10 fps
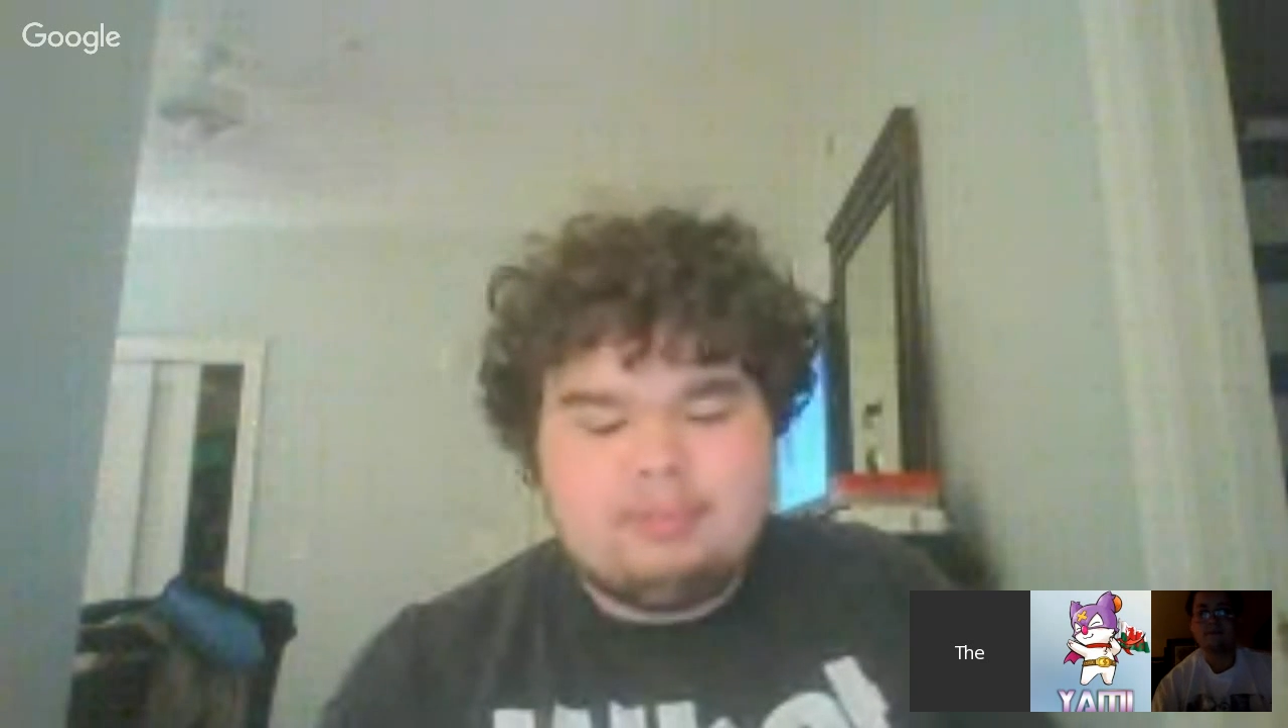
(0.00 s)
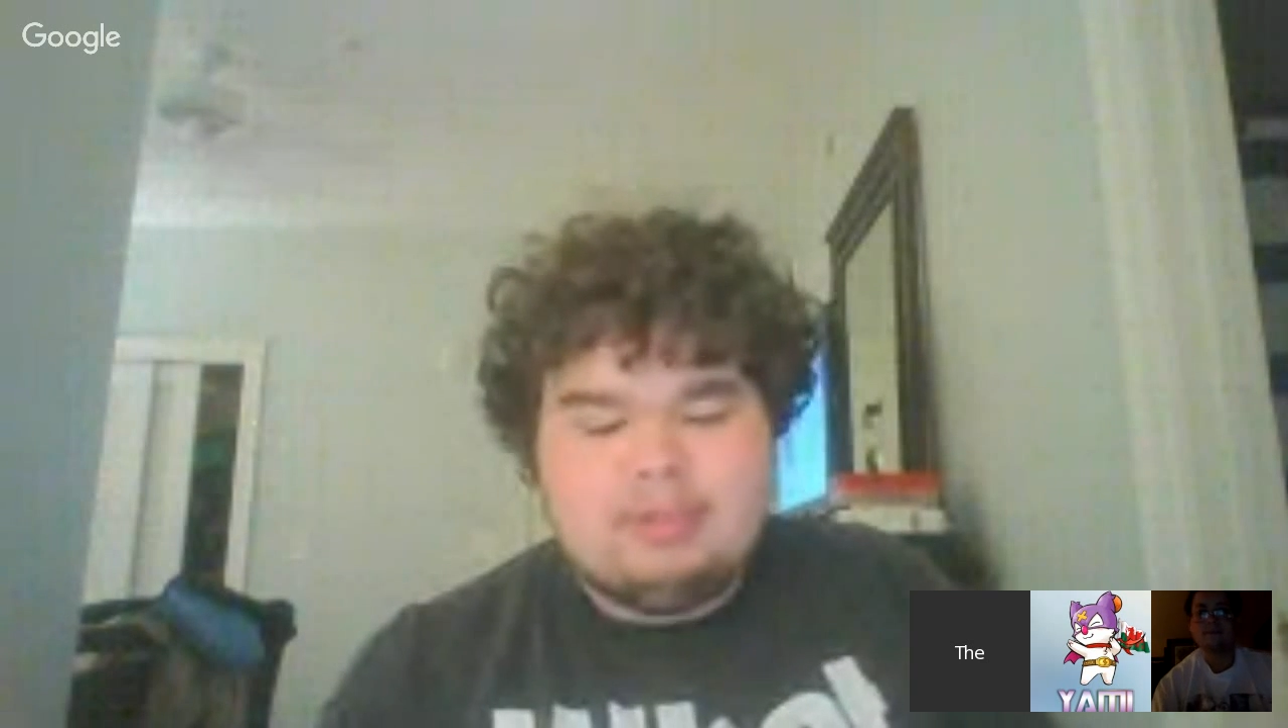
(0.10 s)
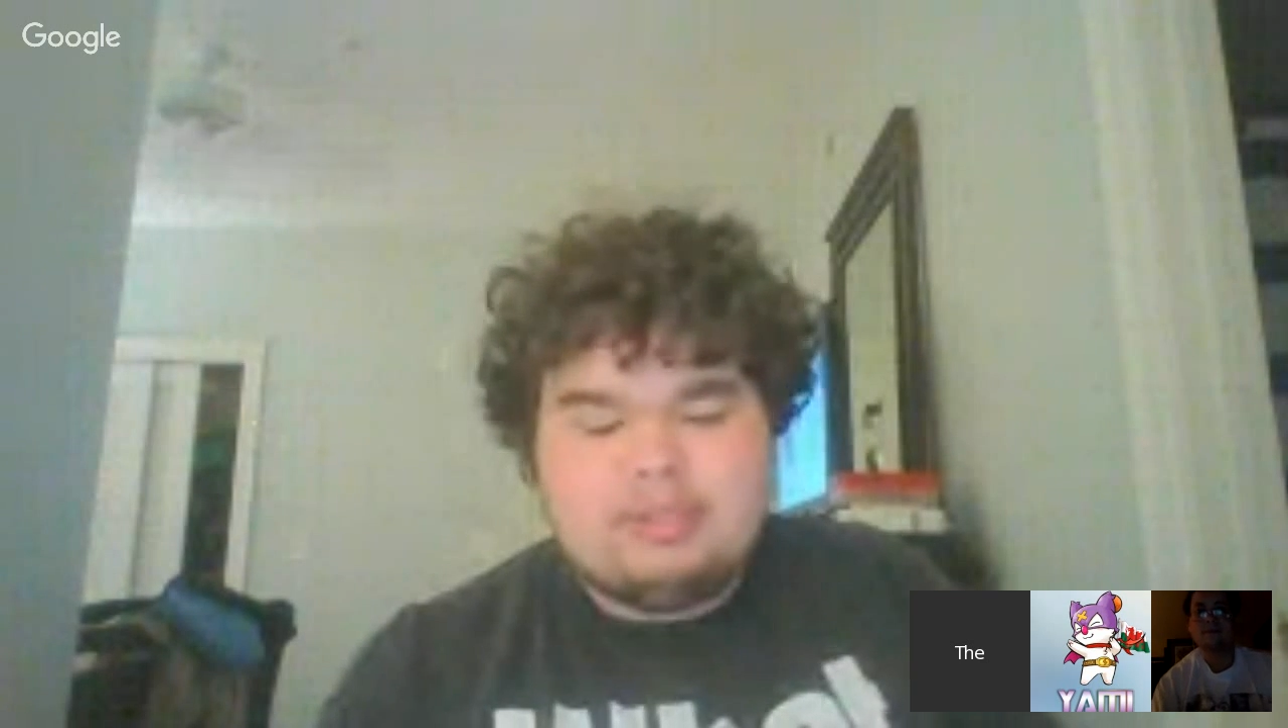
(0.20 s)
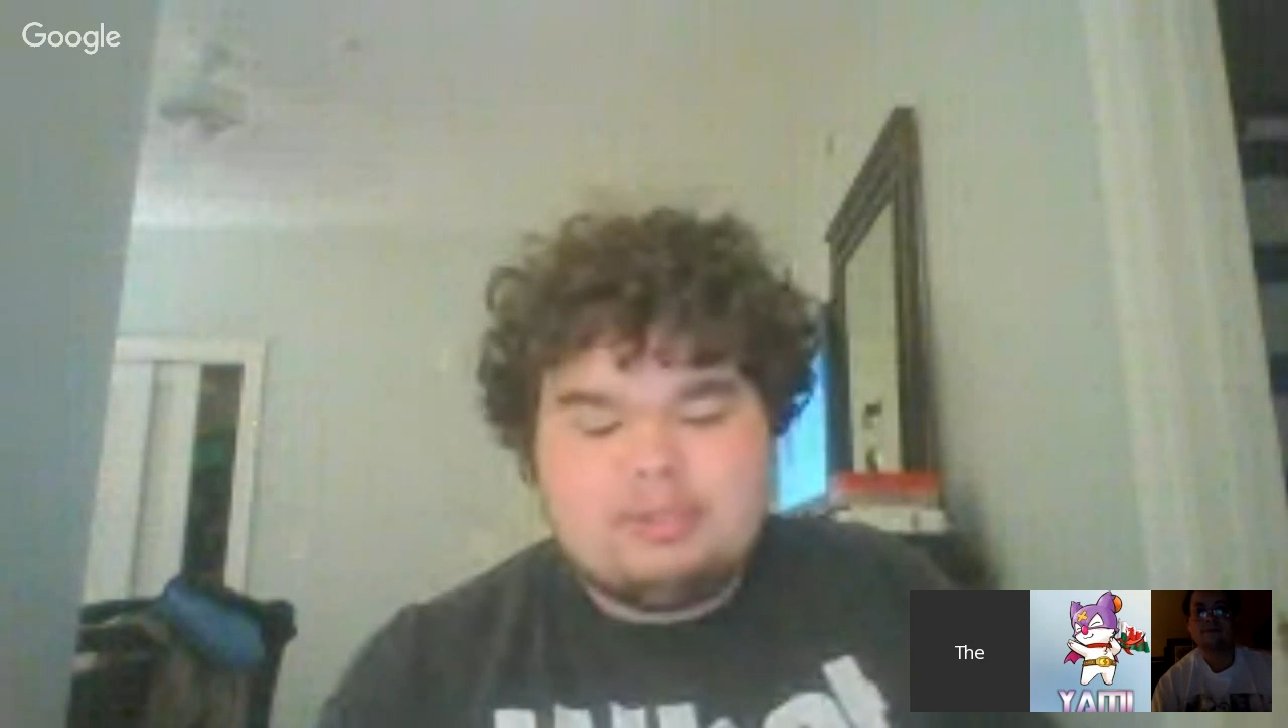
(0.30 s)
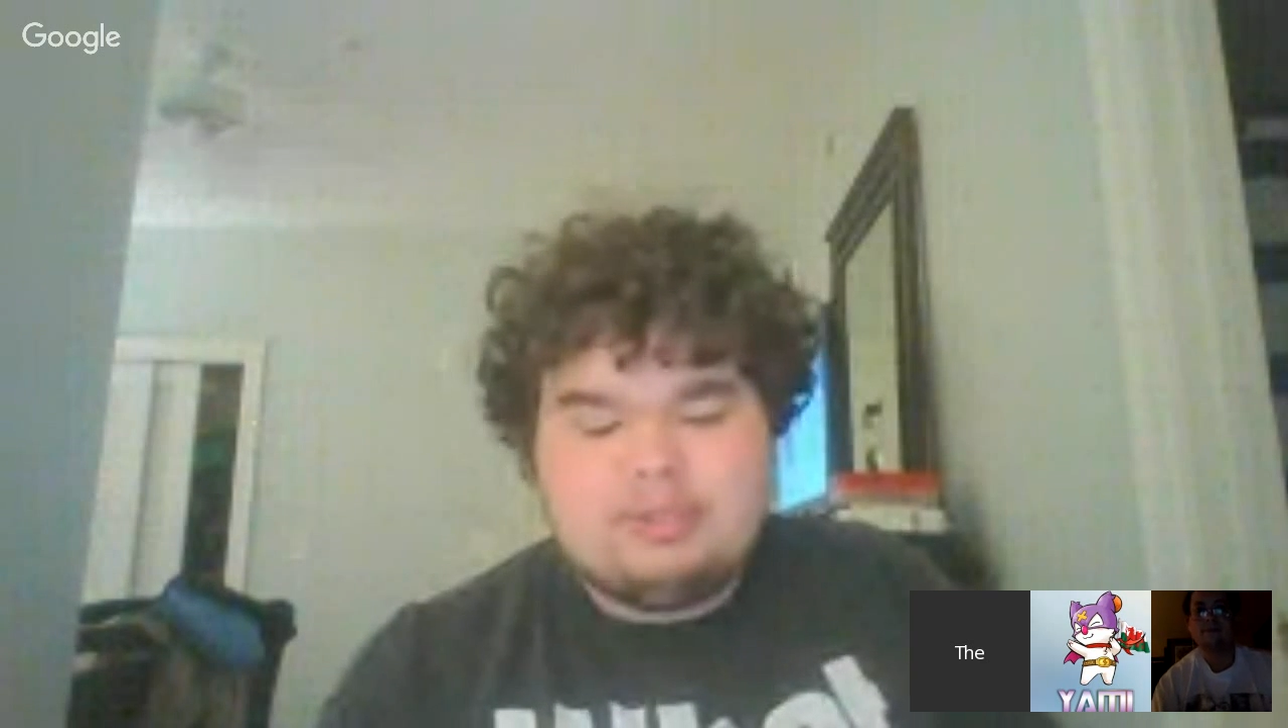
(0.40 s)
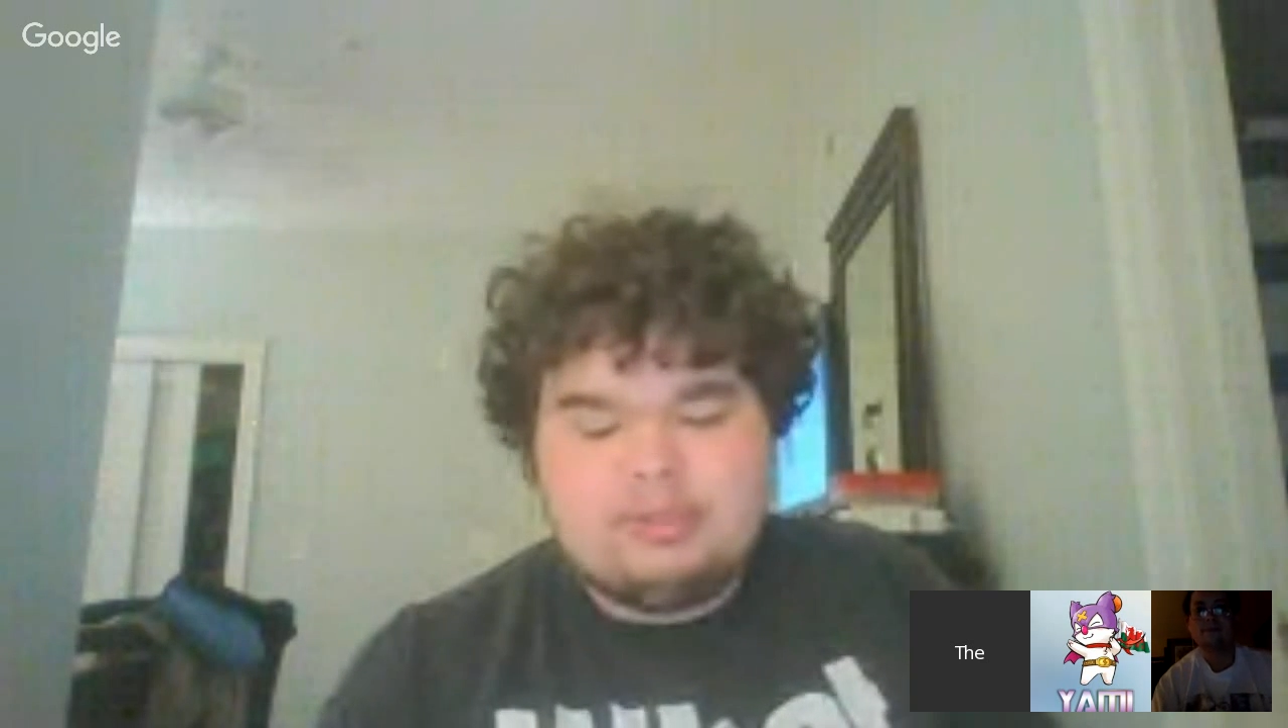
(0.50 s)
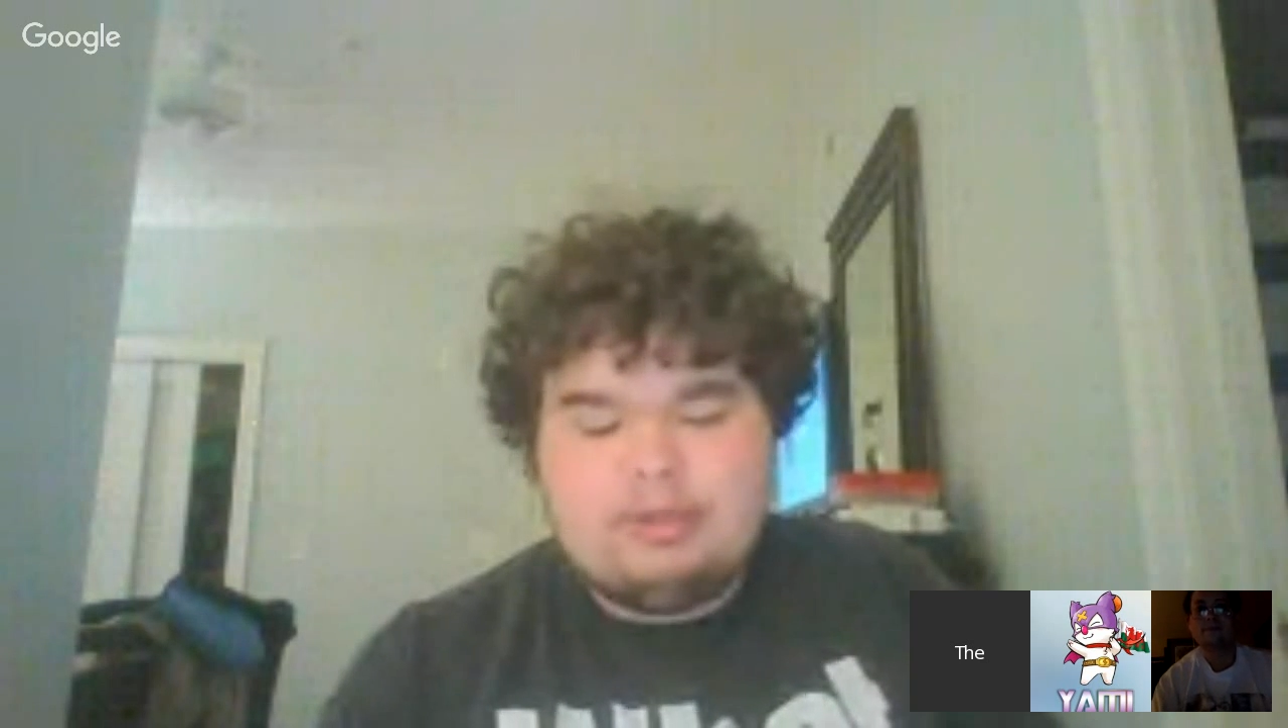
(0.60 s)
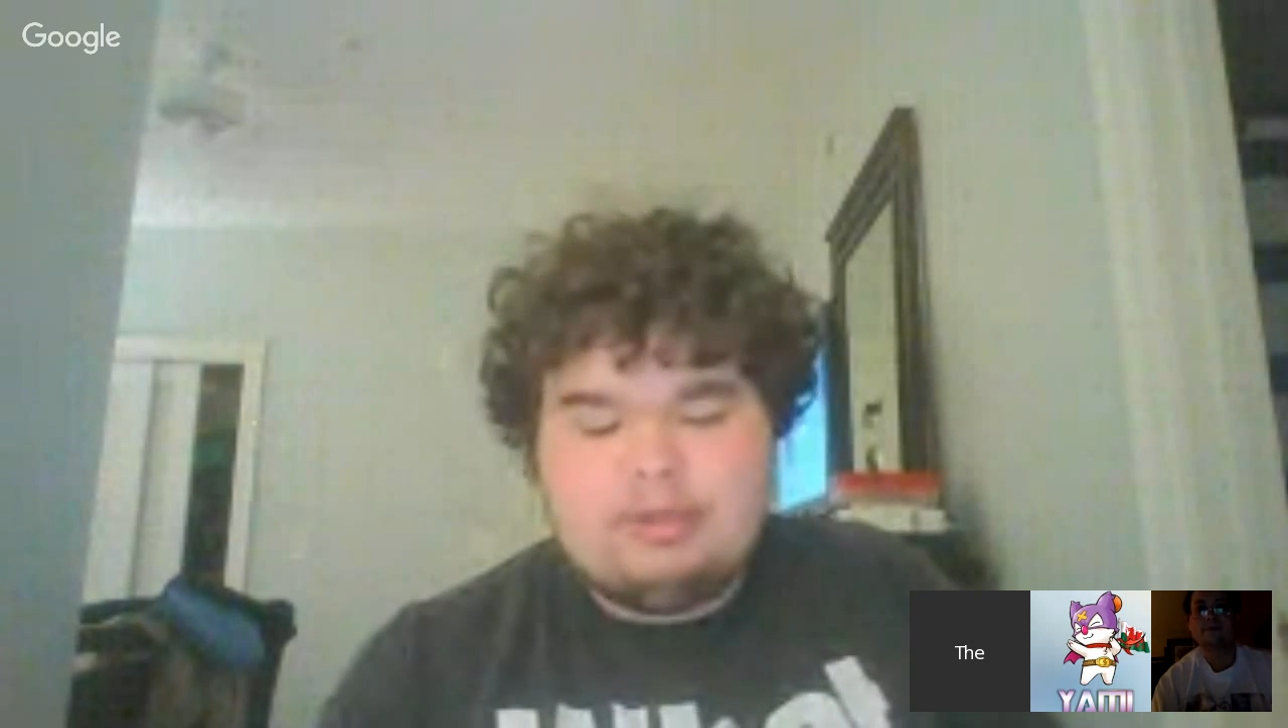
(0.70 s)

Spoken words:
because,